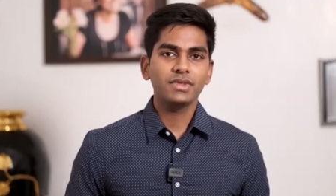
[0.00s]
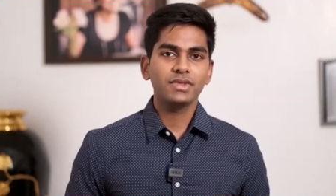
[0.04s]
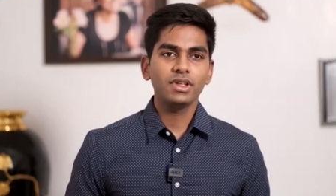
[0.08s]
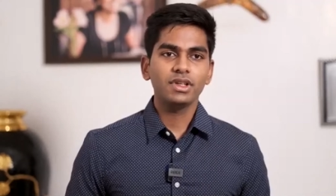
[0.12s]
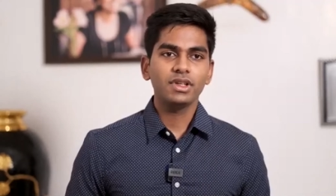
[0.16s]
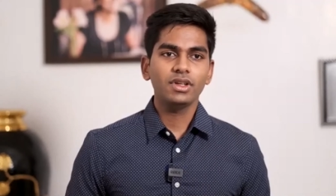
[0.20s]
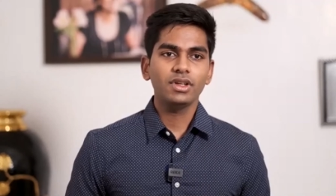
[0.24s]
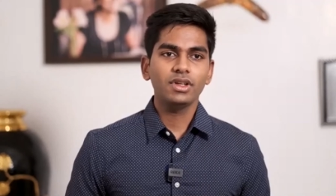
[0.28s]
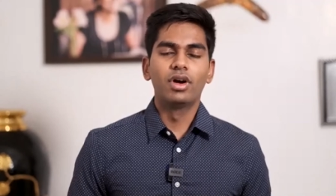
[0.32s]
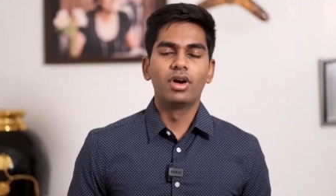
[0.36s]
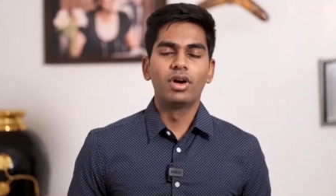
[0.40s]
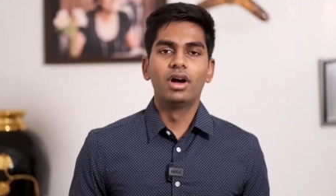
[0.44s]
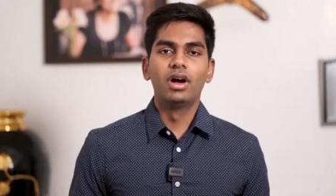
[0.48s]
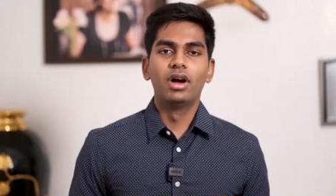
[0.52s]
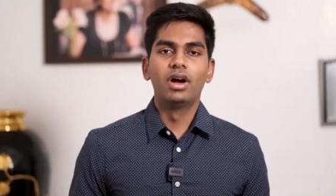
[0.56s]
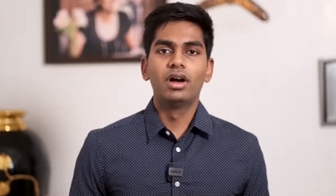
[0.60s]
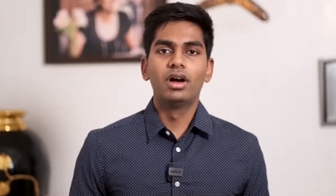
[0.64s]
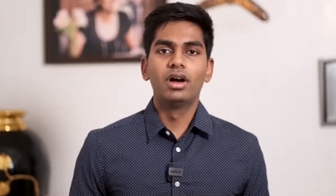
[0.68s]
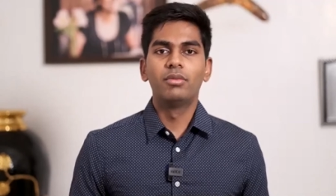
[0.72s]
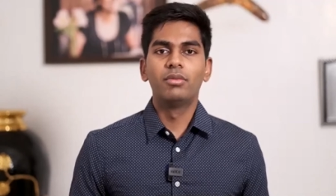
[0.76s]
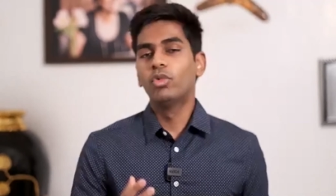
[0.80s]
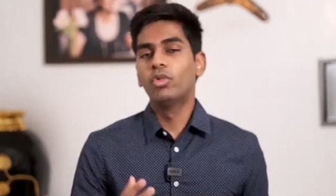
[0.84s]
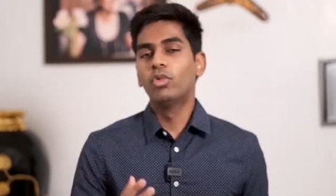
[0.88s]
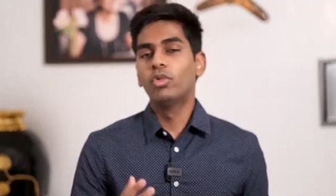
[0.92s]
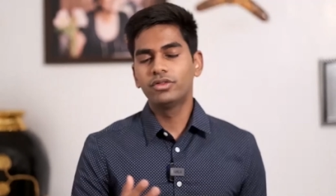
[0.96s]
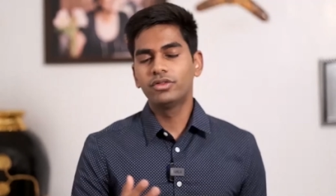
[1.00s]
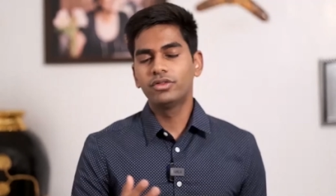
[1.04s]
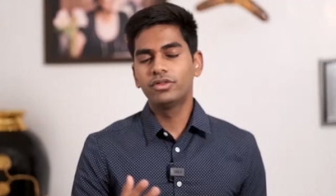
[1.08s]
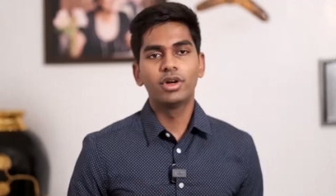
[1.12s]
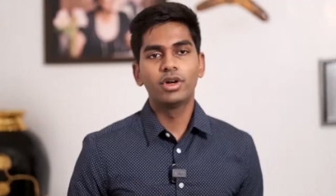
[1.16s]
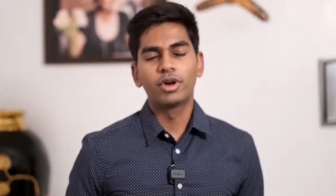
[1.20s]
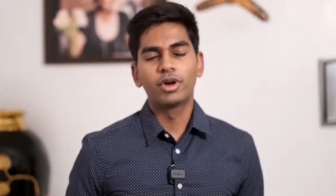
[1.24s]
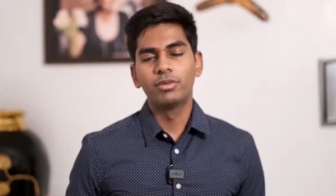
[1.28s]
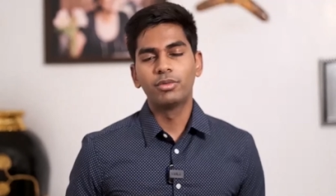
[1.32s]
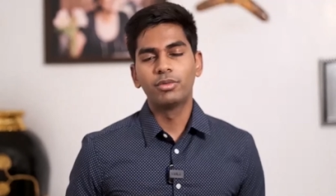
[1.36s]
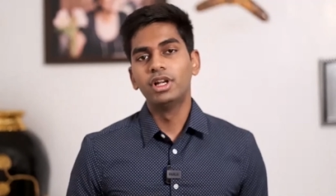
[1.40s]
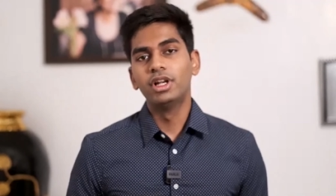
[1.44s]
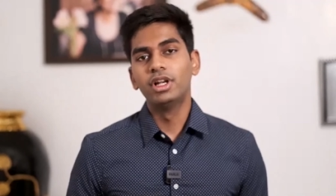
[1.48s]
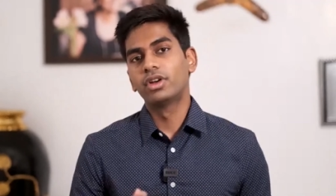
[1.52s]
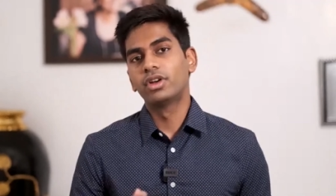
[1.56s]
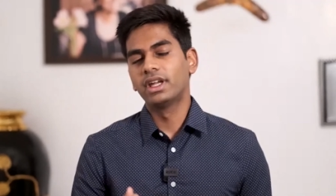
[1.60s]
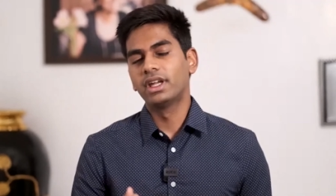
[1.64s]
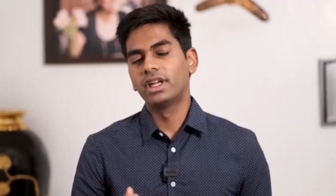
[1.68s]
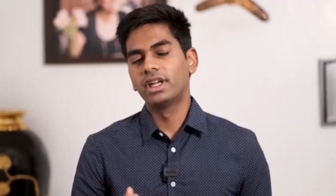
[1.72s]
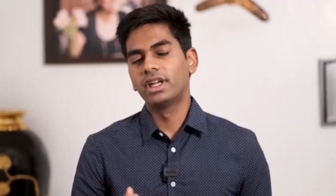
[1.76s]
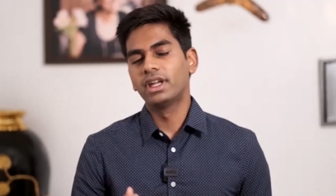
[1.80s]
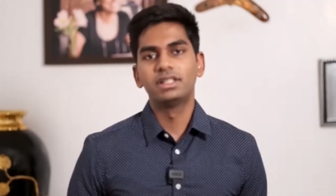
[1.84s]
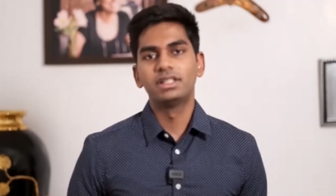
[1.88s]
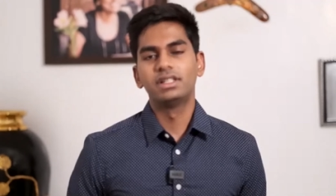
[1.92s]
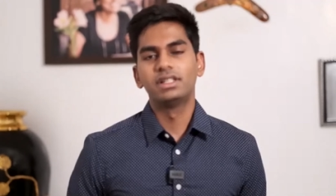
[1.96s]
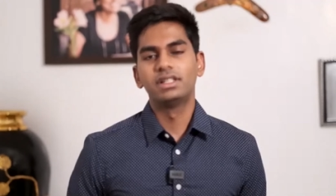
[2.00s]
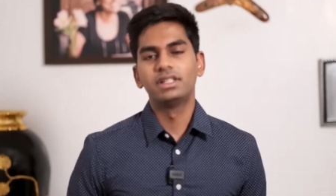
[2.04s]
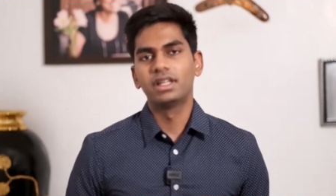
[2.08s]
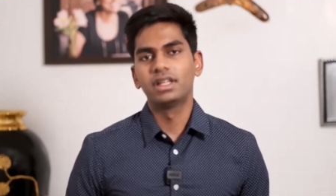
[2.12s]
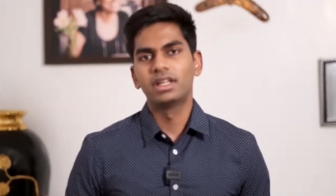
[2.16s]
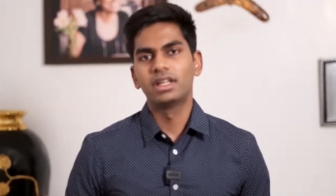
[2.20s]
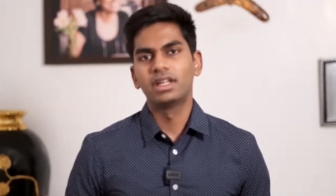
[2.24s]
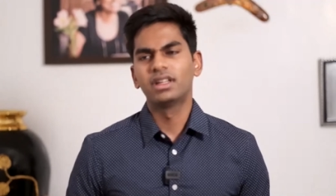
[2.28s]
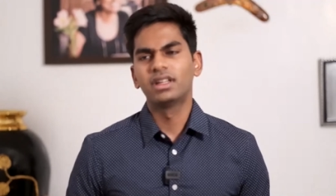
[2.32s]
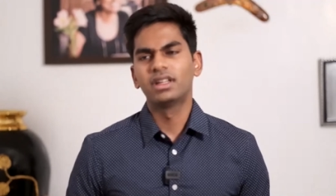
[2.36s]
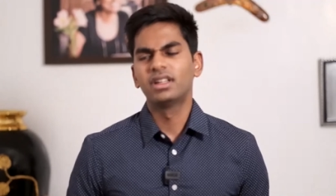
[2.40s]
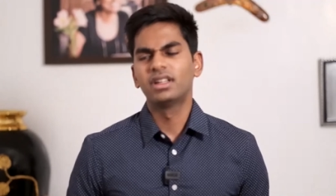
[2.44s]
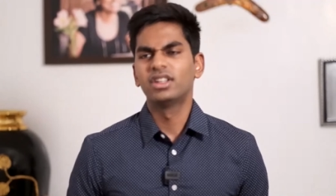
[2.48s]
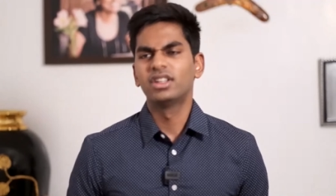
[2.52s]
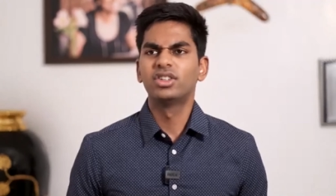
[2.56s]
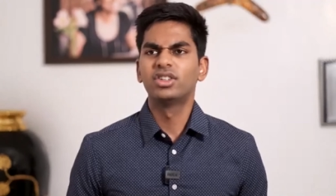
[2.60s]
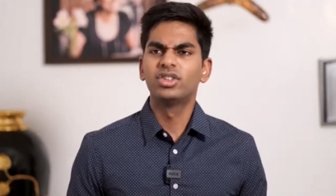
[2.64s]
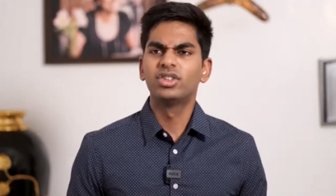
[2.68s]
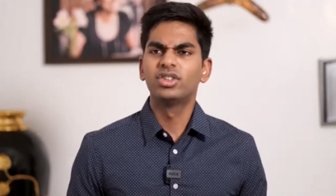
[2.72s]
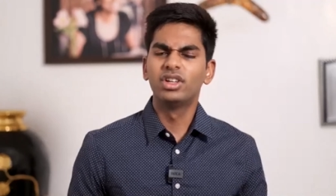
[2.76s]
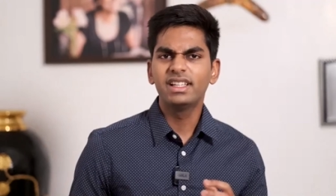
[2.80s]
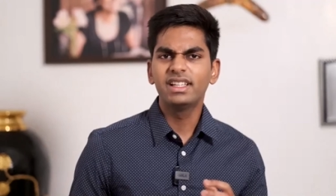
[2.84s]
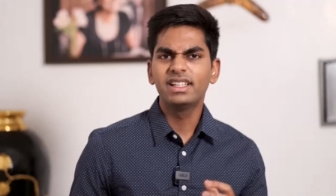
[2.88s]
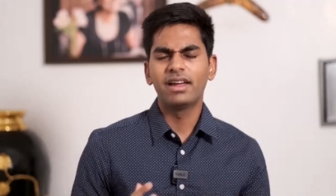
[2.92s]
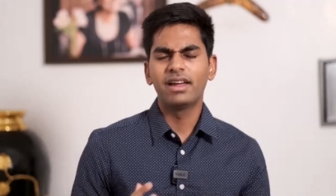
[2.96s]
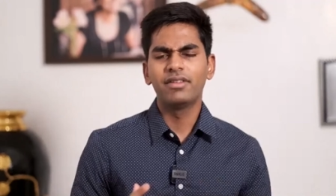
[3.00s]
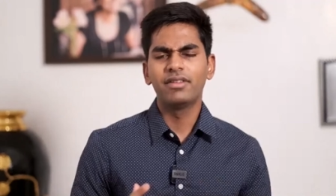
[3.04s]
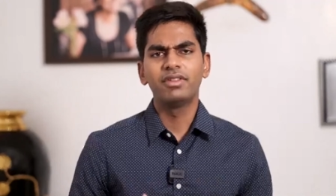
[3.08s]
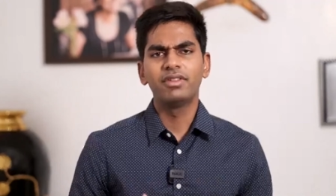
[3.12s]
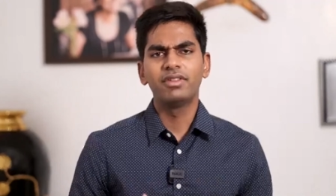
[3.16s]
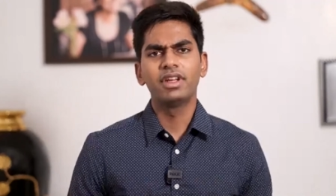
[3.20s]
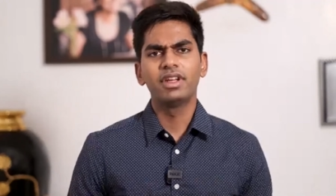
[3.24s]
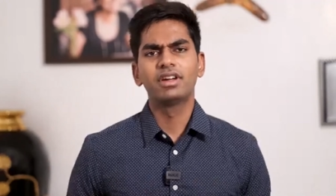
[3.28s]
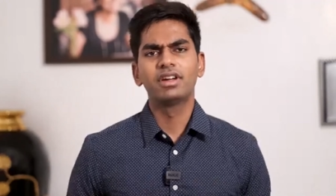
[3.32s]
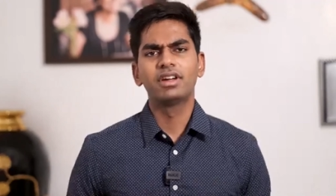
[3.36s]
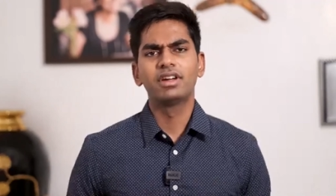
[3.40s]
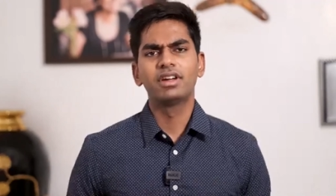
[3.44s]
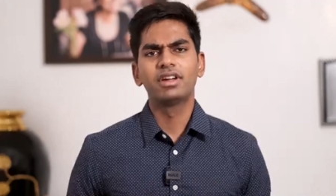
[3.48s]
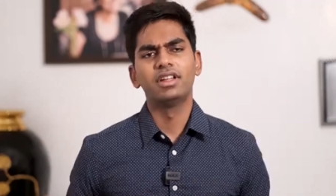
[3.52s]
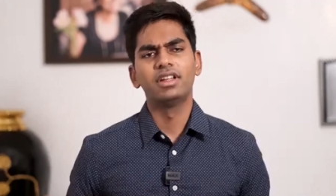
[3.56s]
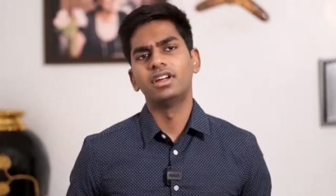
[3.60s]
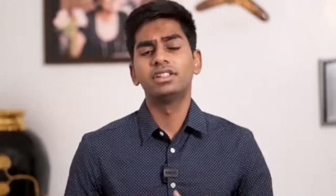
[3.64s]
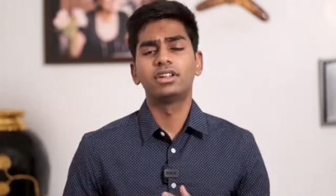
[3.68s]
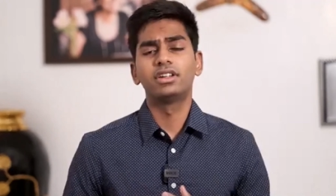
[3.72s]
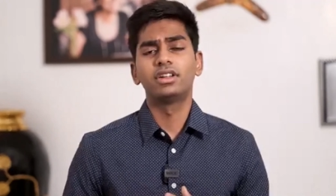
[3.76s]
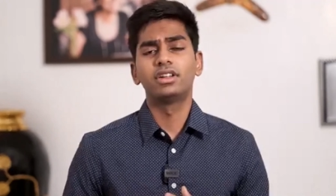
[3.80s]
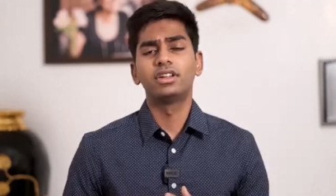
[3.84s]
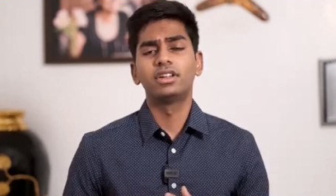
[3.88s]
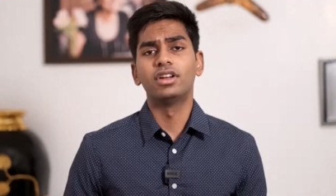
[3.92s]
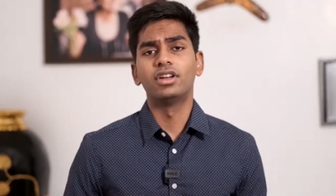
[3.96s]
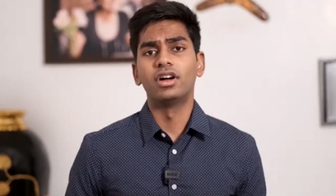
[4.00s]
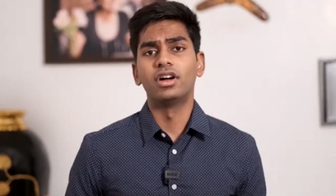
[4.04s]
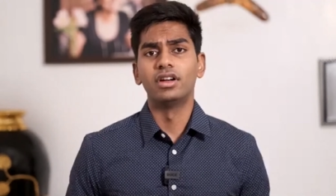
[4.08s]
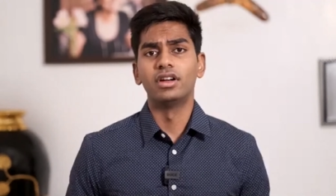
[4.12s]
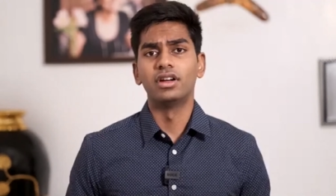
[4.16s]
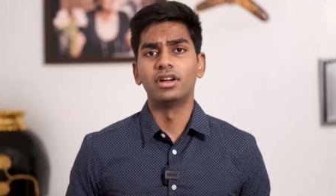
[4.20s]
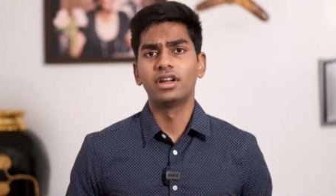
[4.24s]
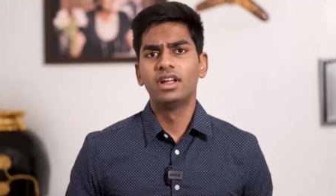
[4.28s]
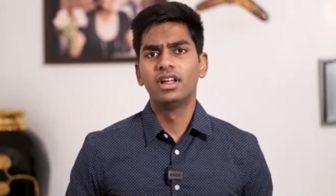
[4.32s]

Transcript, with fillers: uh, most of you are probably looking at this and thinking, is Amway a career? Is it not?